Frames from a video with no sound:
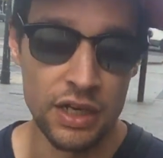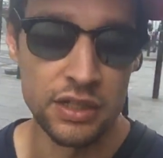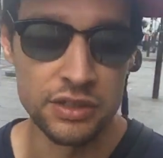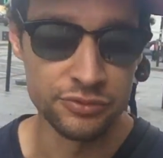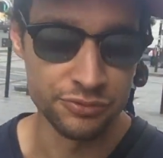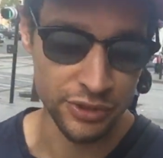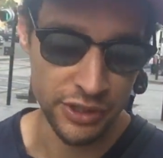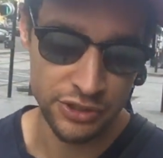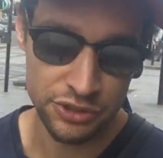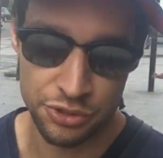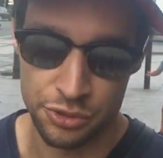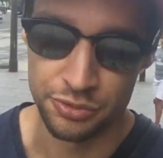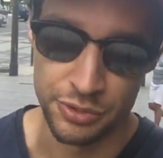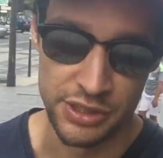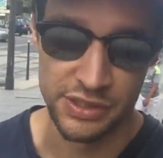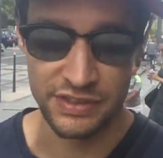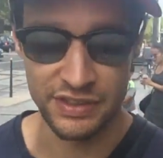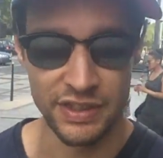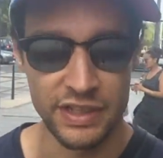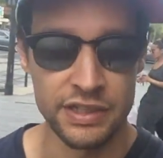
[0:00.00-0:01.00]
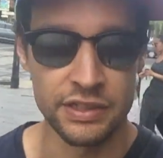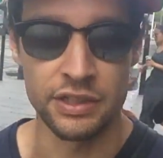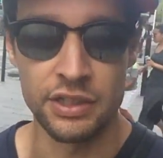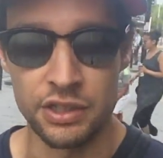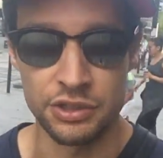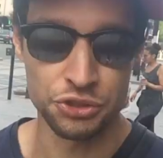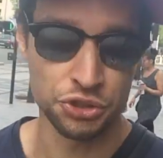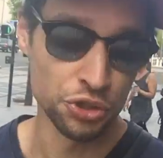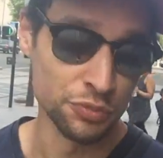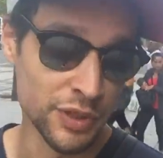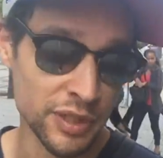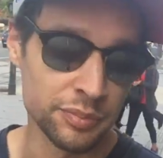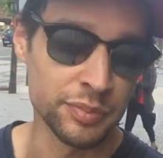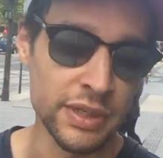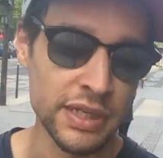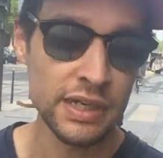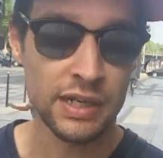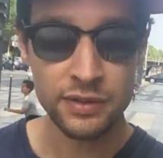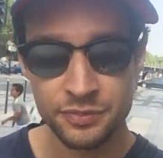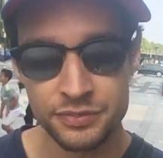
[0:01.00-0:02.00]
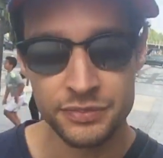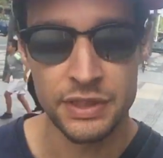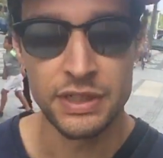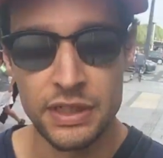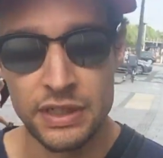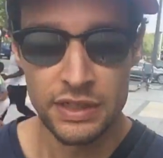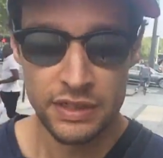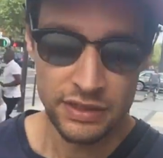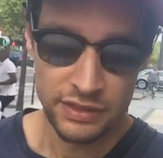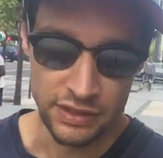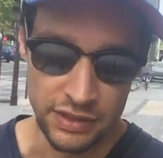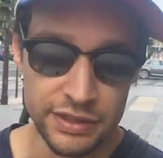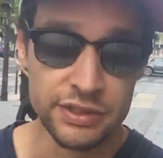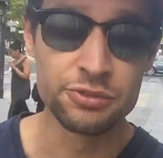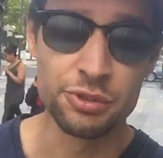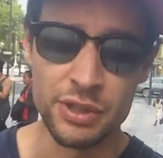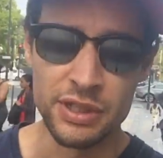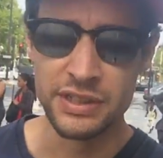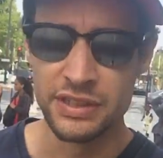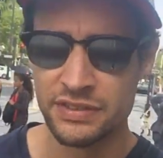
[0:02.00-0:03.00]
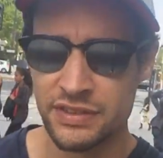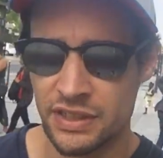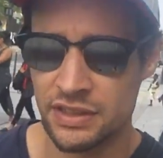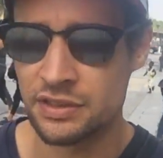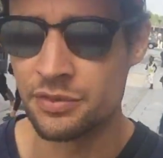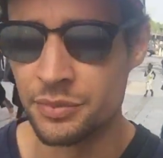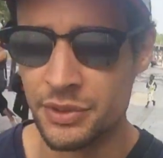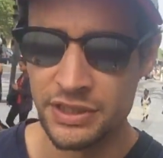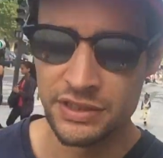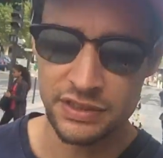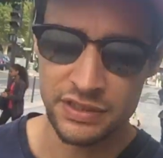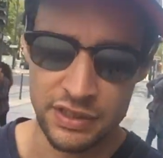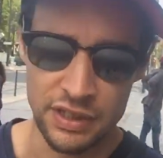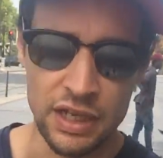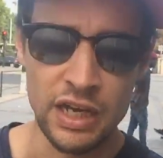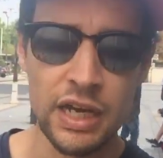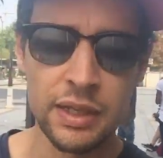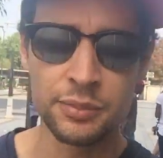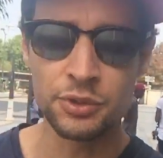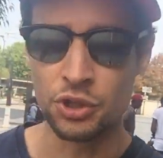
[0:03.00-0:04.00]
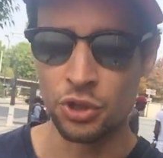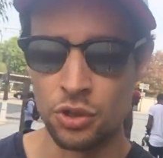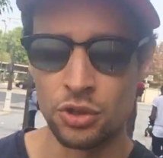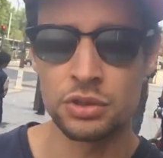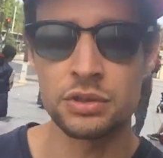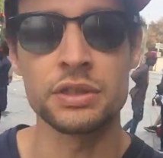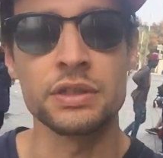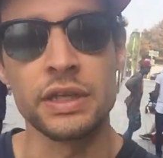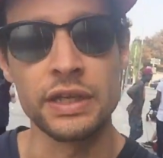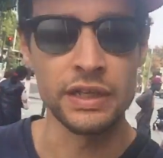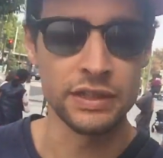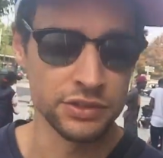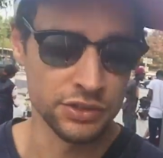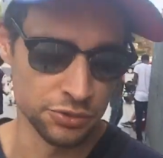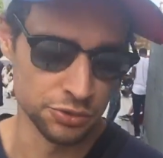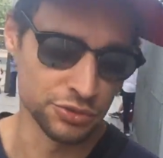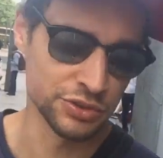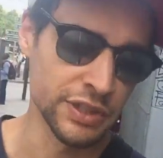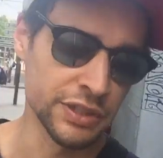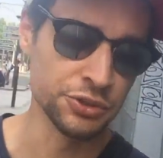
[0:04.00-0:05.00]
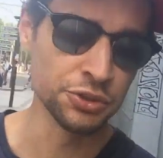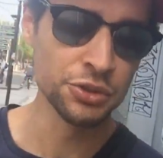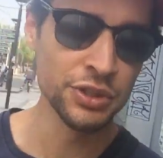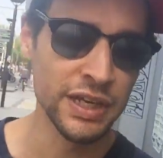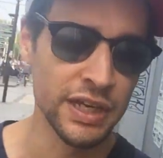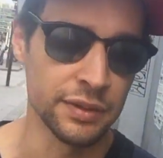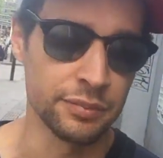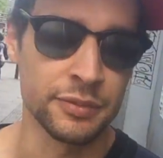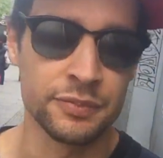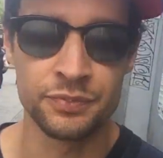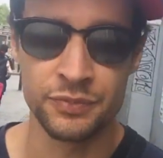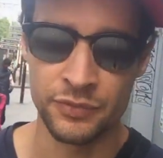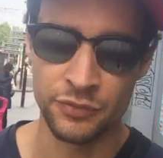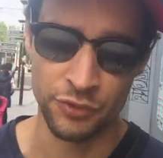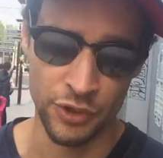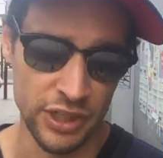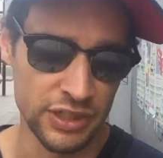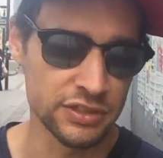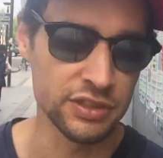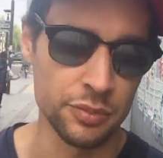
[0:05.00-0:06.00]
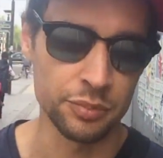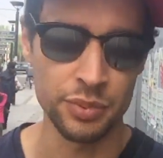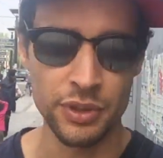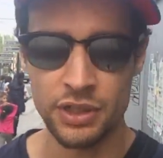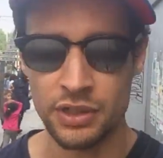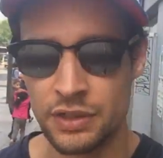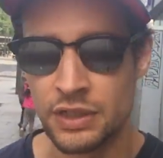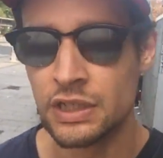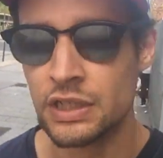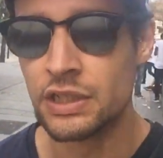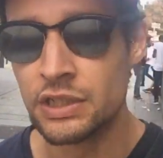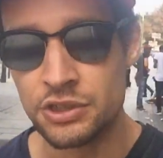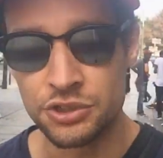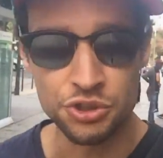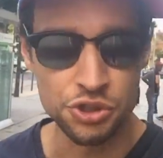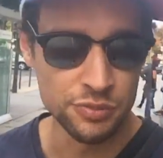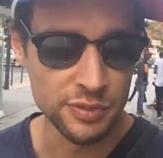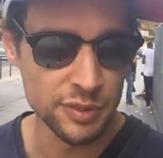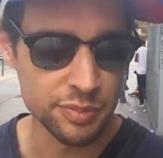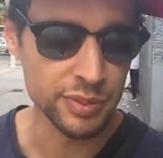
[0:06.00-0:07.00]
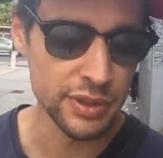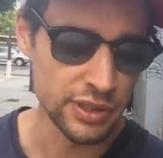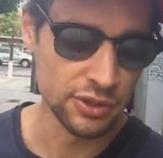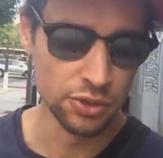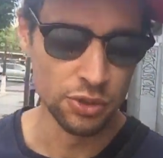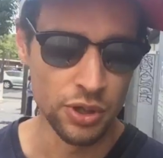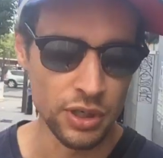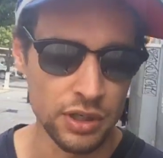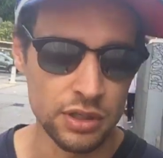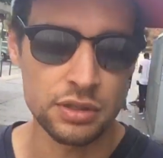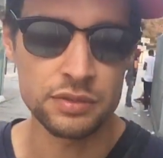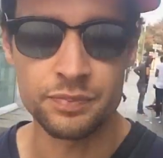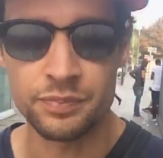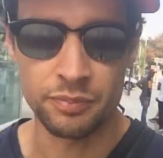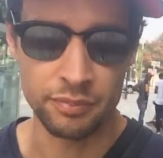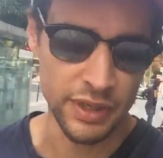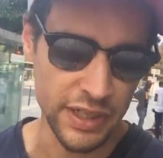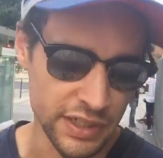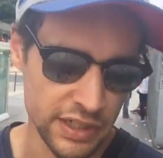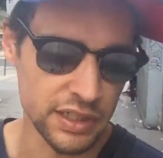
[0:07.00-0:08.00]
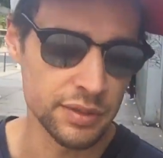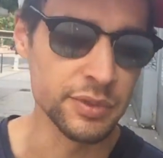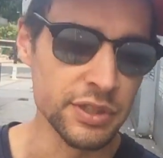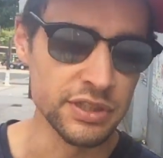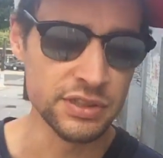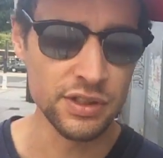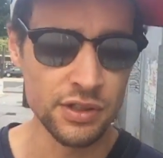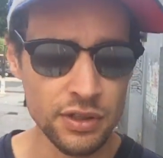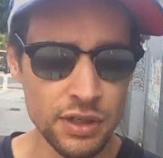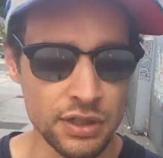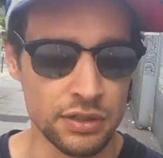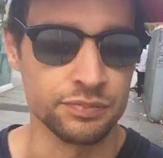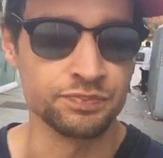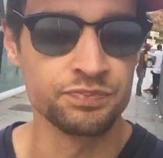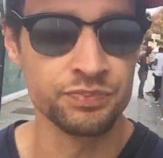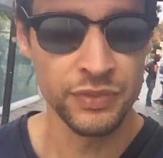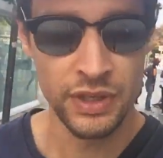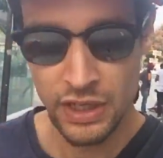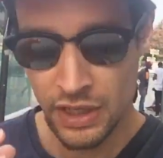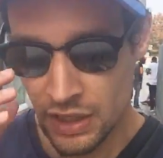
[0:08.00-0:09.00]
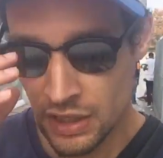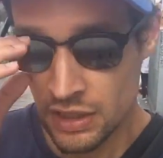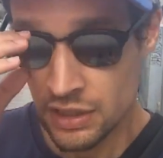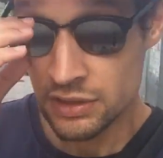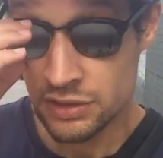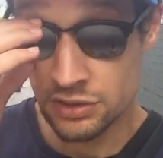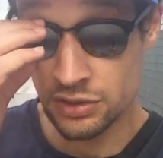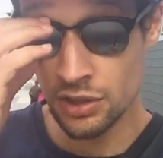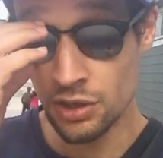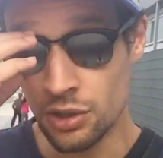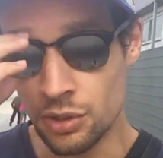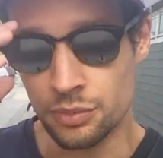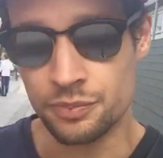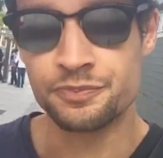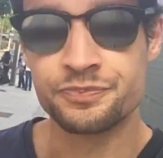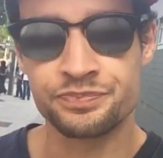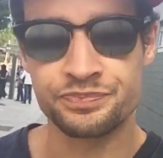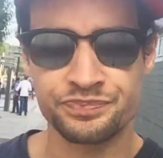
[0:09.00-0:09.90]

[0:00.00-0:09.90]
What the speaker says: In French you will say je m'appelle. Literally that means I'm called, and you say your name. For example, je m'appelle Laurent, my name is Laurent. So